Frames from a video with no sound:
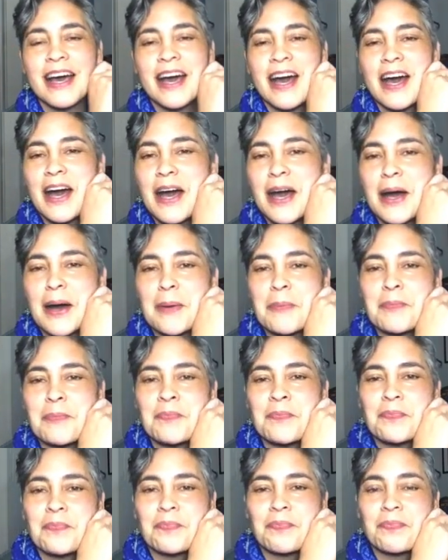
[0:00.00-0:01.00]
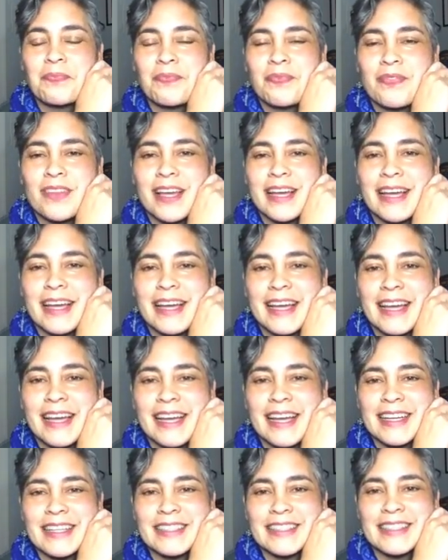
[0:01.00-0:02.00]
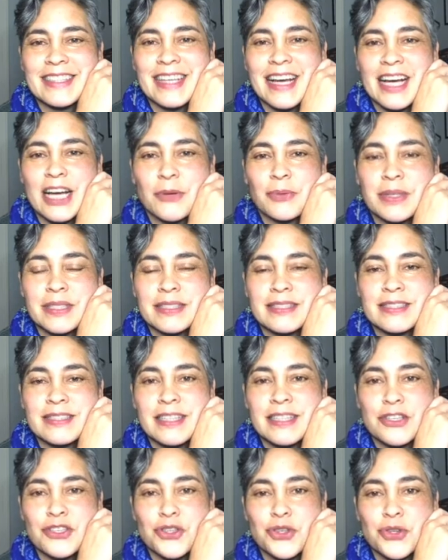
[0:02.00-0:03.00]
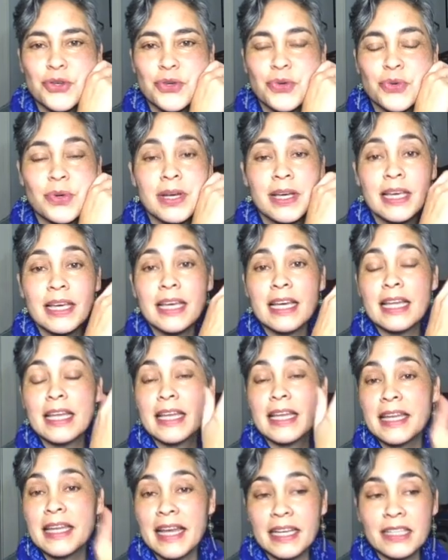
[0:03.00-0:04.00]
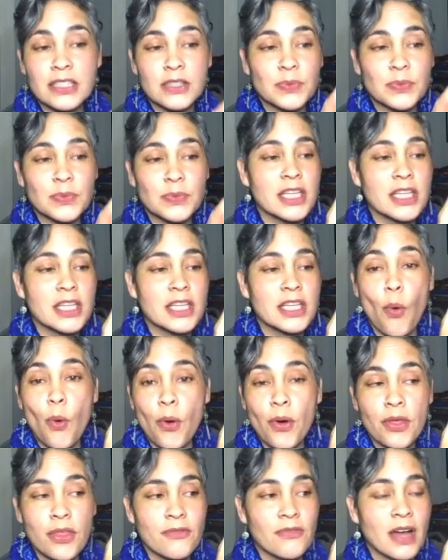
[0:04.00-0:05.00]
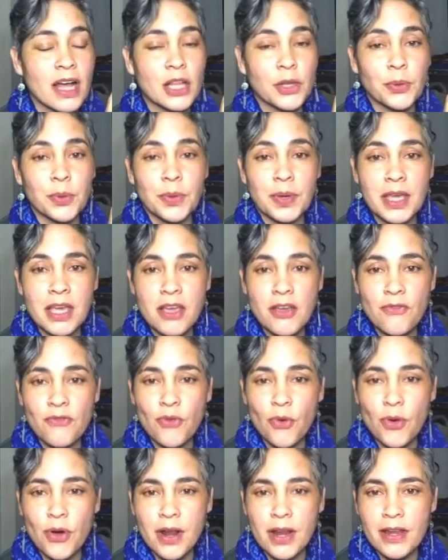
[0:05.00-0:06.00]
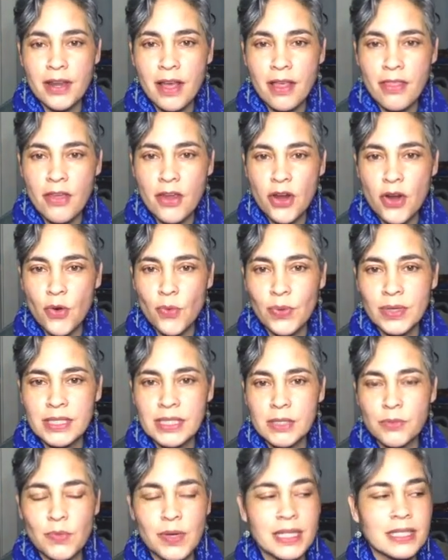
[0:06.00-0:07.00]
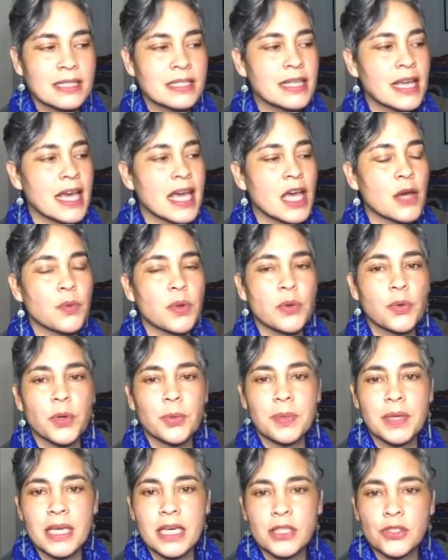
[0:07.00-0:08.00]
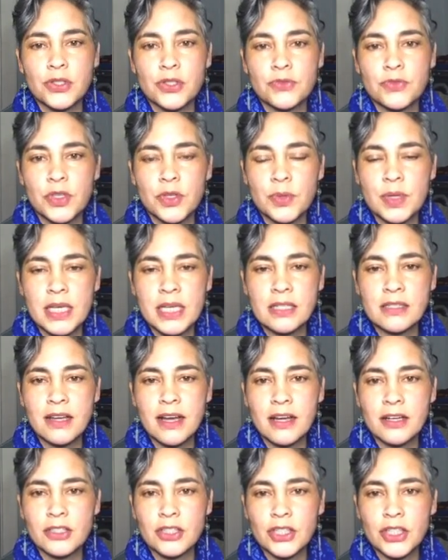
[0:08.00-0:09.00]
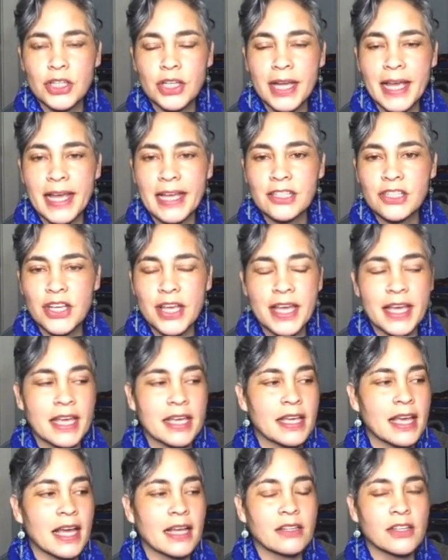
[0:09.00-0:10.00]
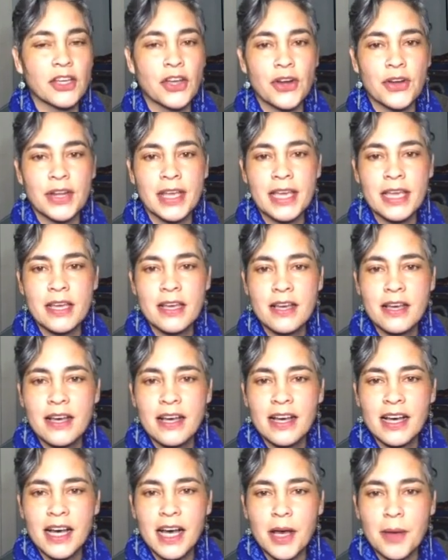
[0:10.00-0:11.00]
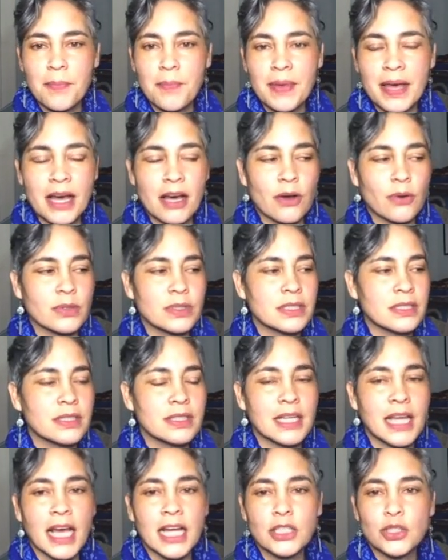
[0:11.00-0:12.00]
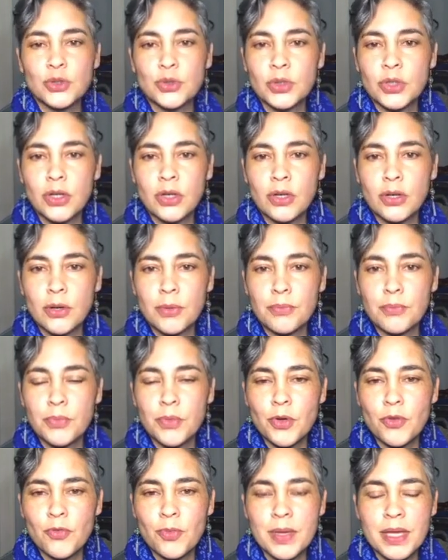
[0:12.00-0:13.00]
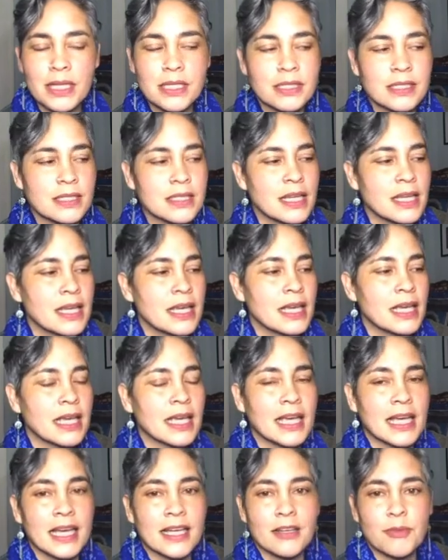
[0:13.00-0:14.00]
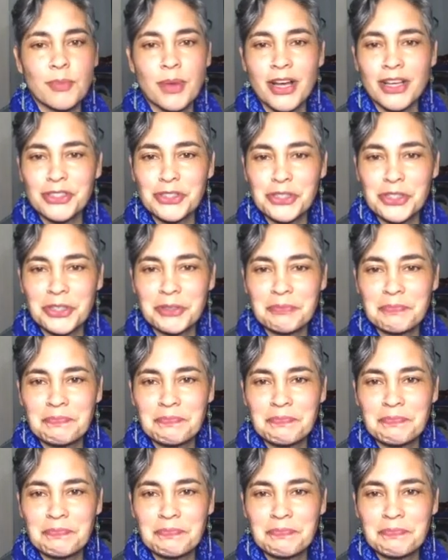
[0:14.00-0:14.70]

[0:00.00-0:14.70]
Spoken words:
And I will see you next week or the following week for another Wisdom Wednesday. We will be interviewing Dr. AJ Gagliardi about natural movement and posture.